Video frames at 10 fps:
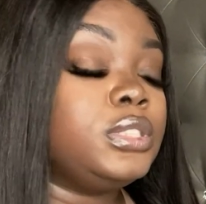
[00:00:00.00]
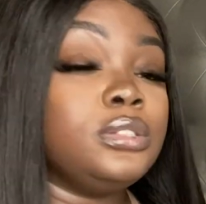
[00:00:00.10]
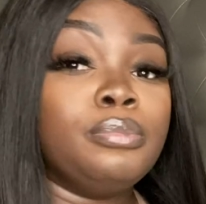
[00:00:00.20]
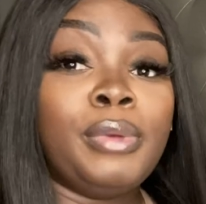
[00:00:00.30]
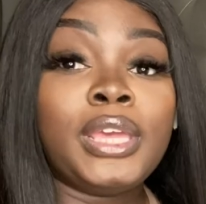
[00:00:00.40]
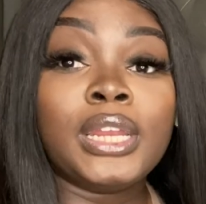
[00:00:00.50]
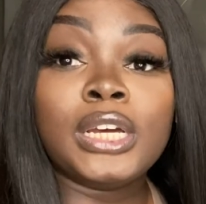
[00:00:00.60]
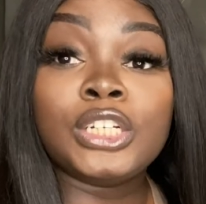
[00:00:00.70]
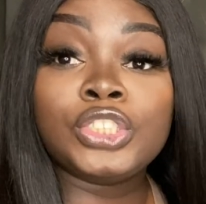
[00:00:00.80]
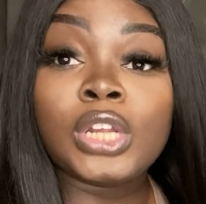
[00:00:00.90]
making
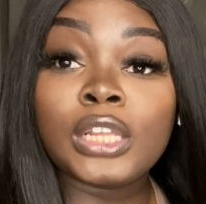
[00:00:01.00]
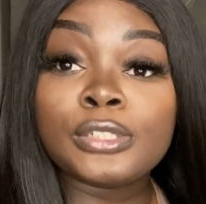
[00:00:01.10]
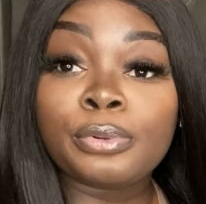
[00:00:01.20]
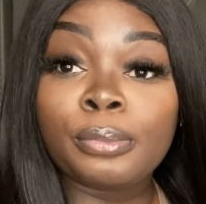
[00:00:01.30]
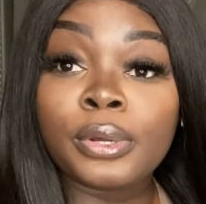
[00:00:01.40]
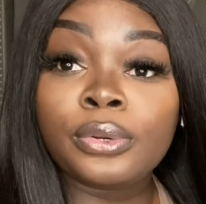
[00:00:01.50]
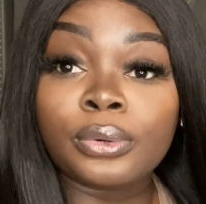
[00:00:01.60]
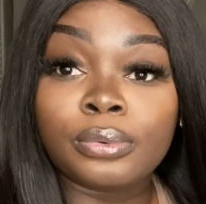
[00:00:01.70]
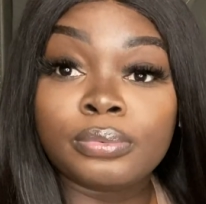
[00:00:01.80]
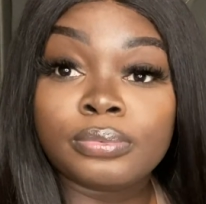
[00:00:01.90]
$100 per
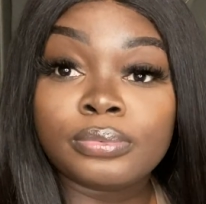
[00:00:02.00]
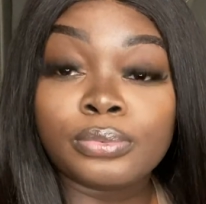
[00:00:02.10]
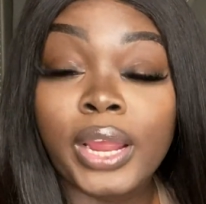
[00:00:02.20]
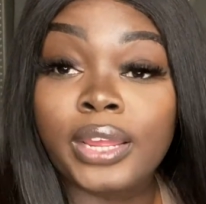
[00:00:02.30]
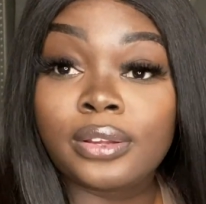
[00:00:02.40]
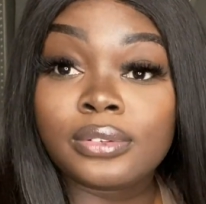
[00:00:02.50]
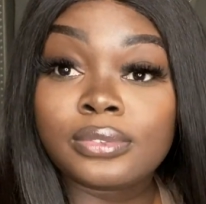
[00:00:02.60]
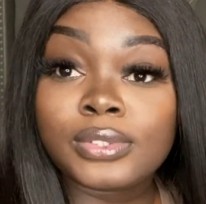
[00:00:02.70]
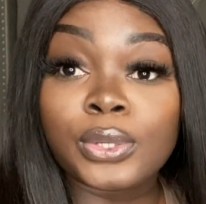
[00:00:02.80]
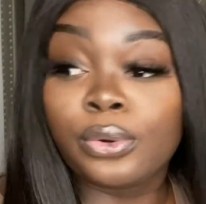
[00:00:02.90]
bundle, right?
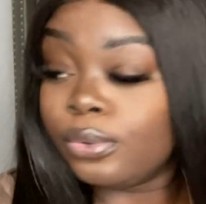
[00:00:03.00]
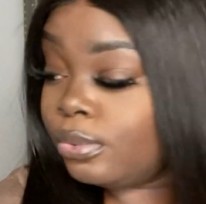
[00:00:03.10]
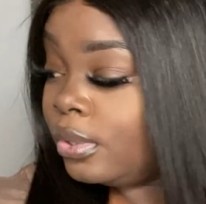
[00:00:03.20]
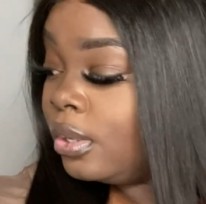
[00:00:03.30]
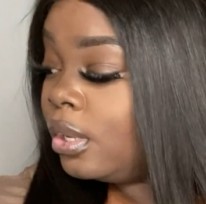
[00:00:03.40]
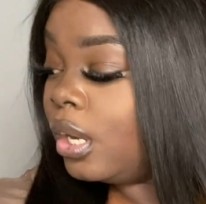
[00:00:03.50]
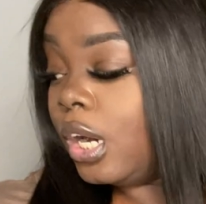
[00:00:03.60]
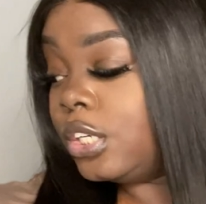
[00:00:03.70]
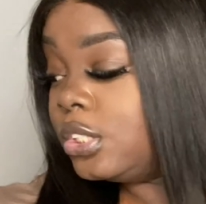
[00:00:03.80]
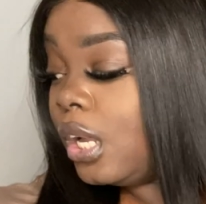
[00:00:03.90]
So
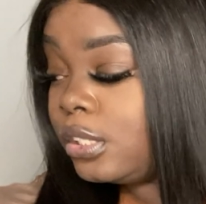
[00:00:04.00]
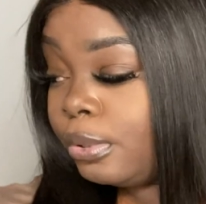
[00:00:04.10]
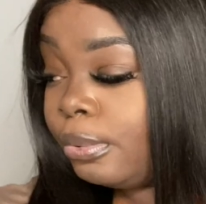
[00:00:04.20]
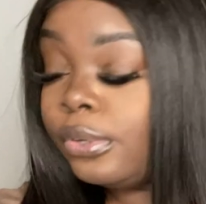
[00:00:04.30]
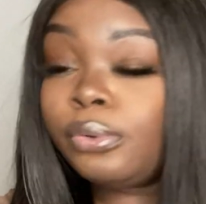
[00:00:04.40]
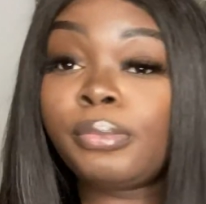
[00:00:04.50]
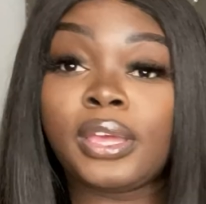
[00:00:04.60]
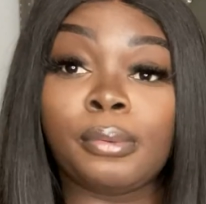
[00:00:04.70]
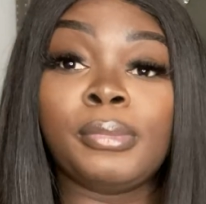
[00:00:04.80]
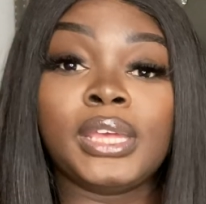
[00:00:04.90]
$100 per bundle
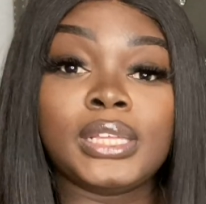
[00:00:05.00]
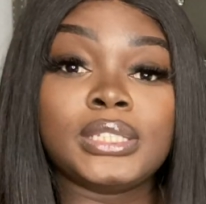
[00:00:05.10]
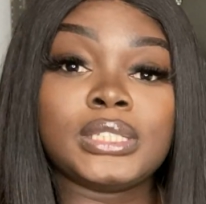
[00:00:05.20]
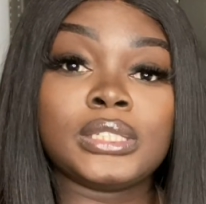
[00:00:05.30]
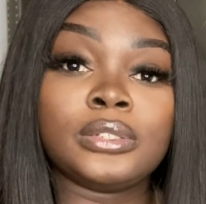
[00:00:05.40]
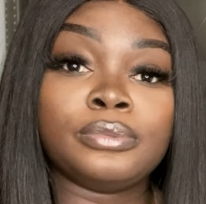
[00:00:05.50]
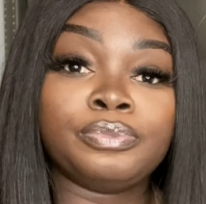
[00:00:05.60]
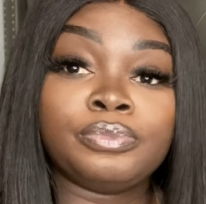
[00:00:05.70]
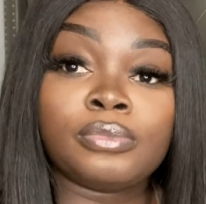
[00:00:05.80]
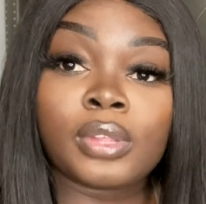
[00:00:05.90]
means,
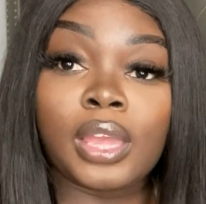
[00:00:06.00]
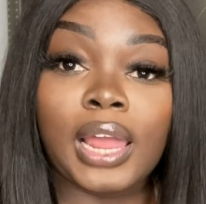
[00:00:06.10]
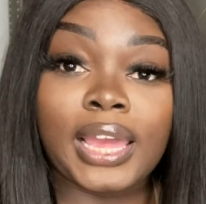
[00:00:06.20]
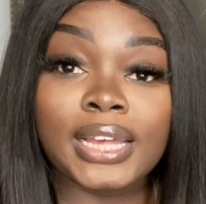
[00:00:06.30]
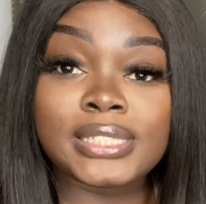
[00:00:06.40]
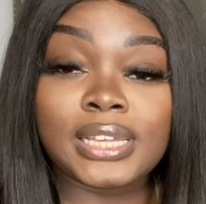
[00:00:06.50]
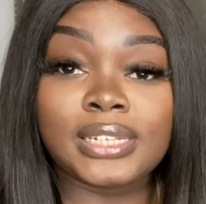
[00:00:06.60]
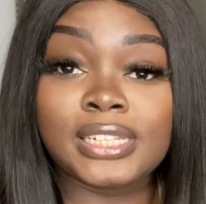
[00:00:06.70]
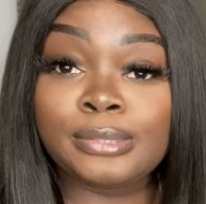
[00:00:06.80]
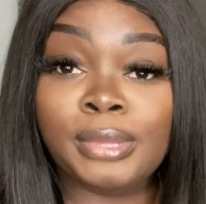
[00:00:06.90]
like I said,
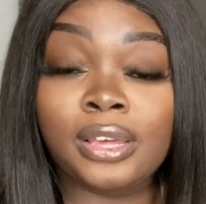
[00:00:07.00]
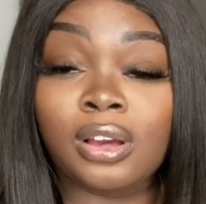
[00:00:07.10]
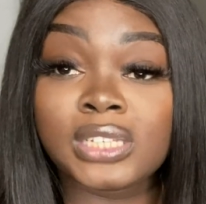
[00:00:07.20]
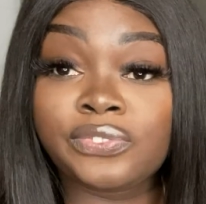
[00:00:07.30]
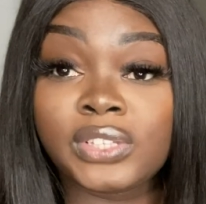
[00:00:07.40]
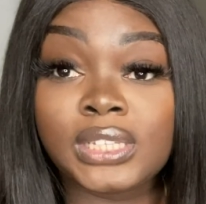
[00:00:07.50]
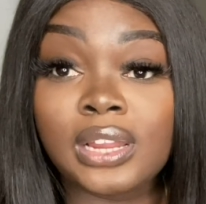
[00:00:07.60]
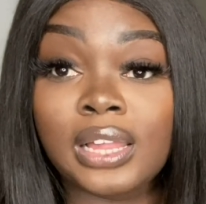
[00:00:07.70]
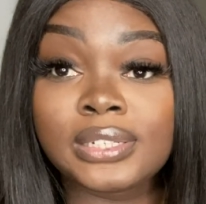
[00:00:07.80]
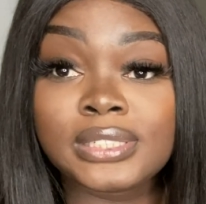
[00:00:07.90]
this may cost
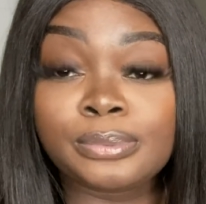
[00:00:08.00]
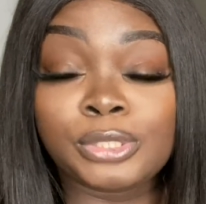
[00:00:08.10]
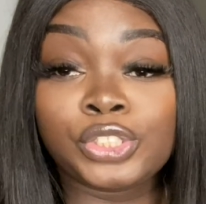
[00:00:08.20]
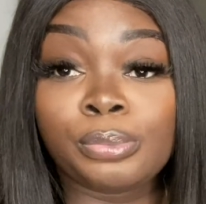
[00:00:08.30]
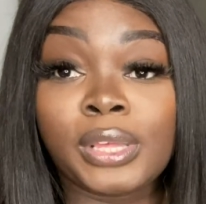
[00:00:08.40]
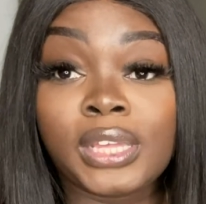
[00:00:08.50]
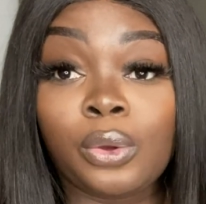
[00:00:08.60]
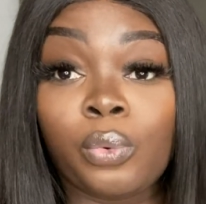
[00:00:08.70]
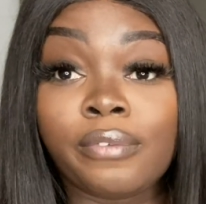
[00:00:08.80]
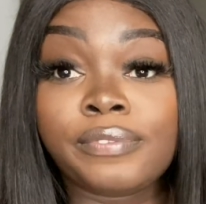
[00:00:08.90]
$50, but you're making
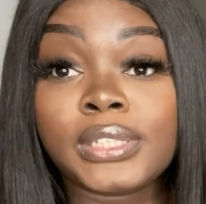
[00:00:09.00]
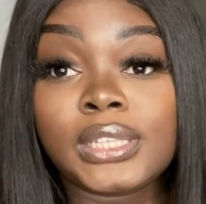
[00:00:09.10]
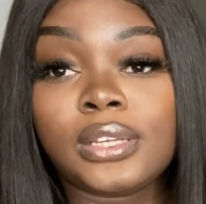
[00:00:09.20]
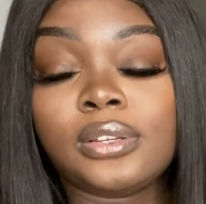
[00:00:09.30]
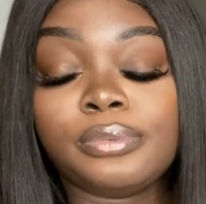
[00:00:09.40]
$150.